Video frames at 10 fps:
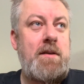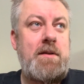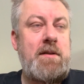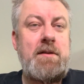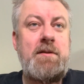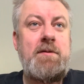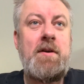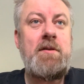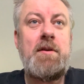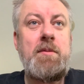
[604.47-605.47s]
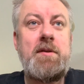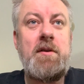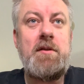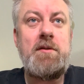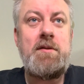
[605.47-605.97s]
And as far as I'm
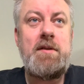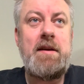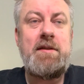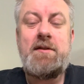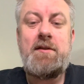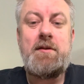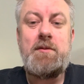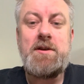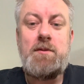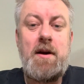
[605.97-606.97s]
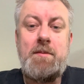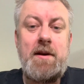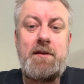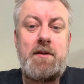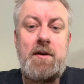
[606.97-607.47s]
concerned, it's just a rich white
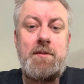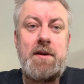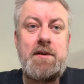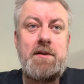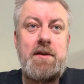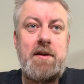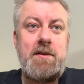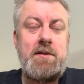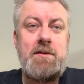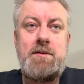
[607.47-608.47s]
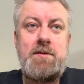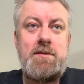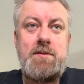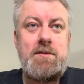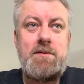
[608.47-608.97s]
man's club in
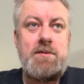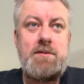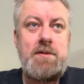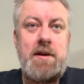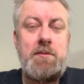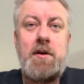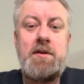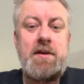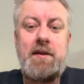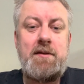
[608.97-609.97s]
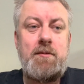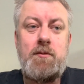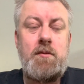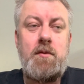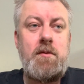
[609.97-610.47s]
politics,
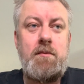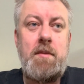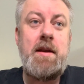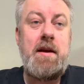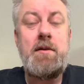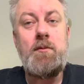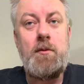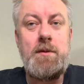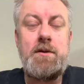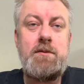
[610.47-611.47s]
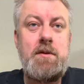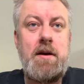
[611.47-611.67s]
men and women.